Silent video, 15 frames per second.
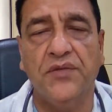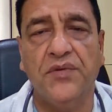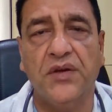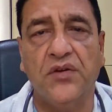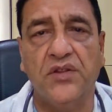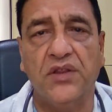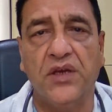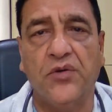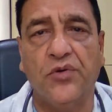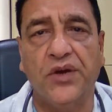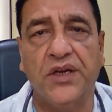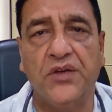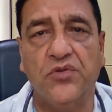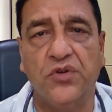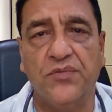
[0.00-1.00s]
Even on the
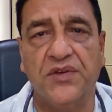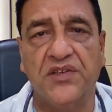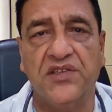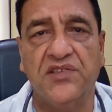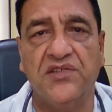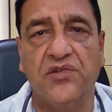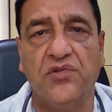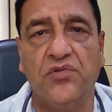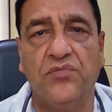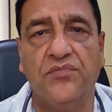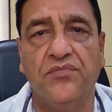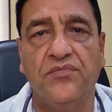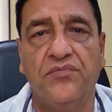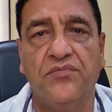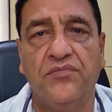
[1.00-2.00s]
way to emergency
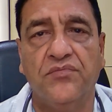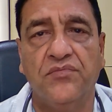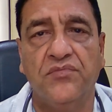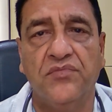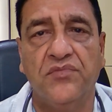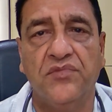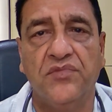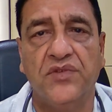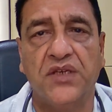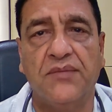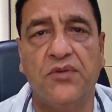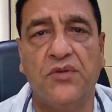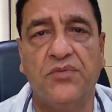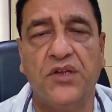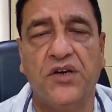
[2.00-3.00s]
room,
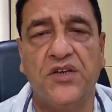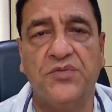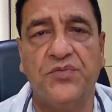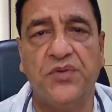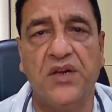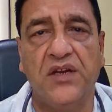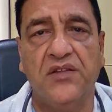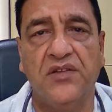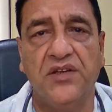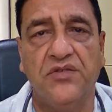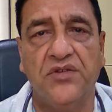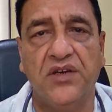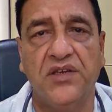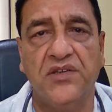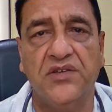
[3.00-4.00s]
some of the hospitals in the
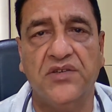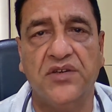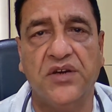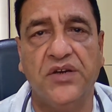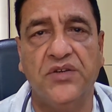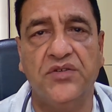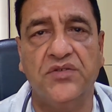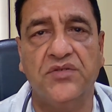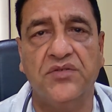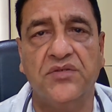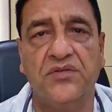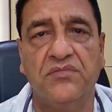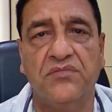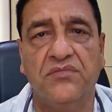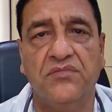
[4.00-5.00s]
United
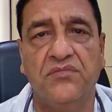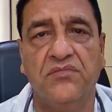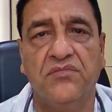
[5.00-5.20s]
States,